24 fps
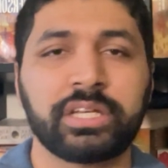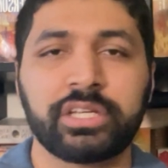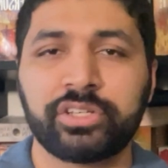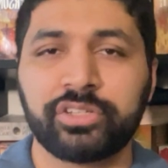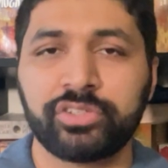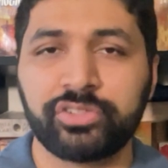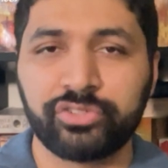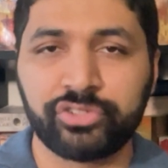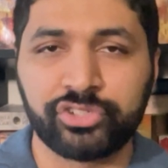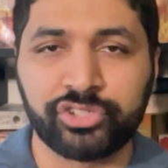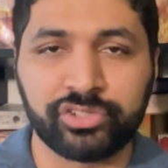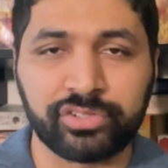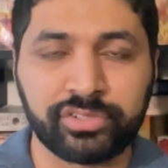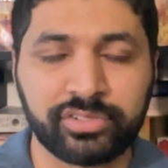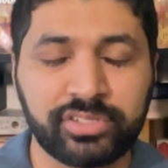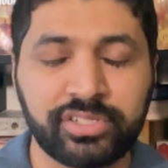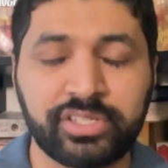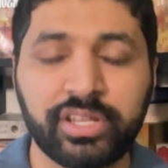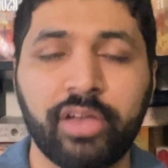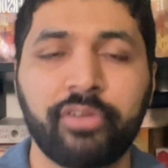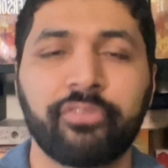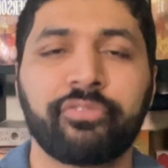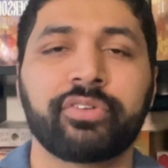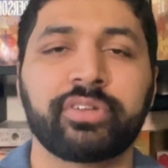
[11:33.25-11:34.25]
You should
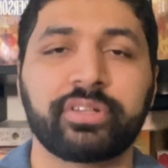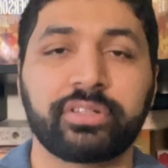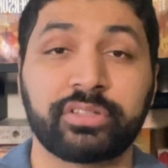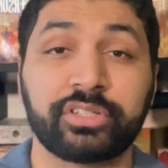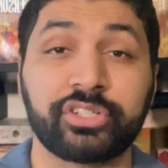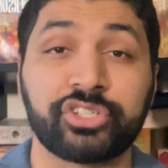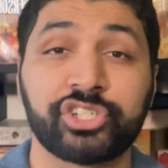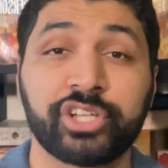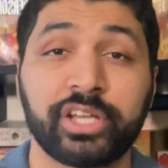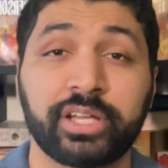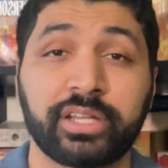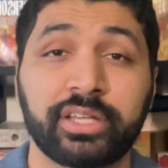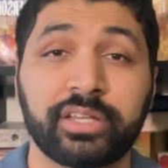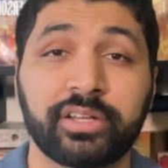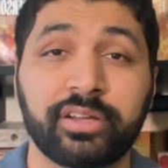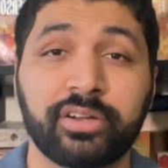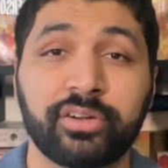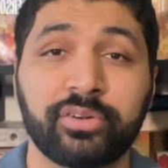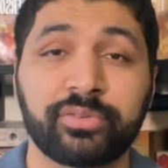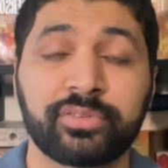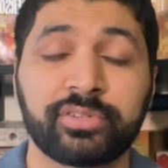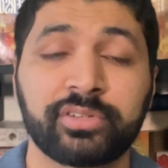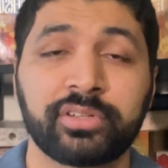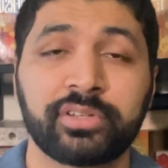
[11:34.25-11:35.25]
definitely check it
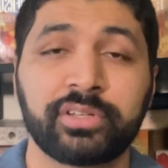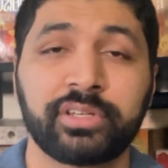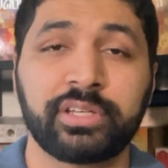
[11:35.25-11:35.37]
out.